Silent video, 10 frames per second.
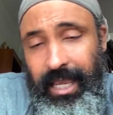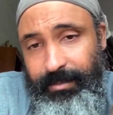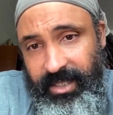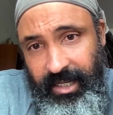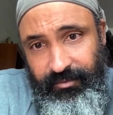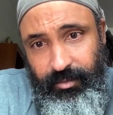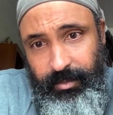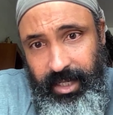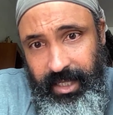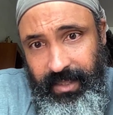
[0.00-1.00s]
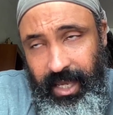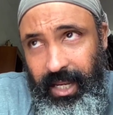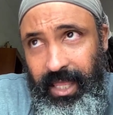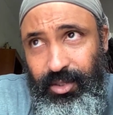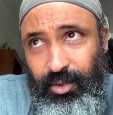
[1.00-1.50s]
abstain from being in that,
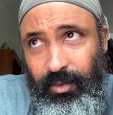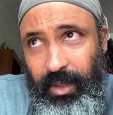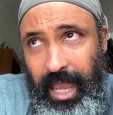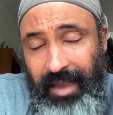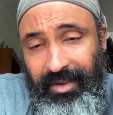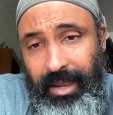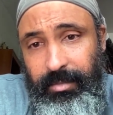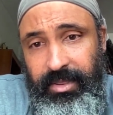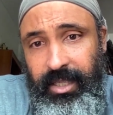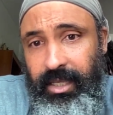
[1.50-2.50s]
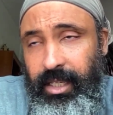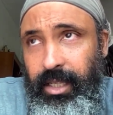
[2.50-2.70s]
and so having empathy.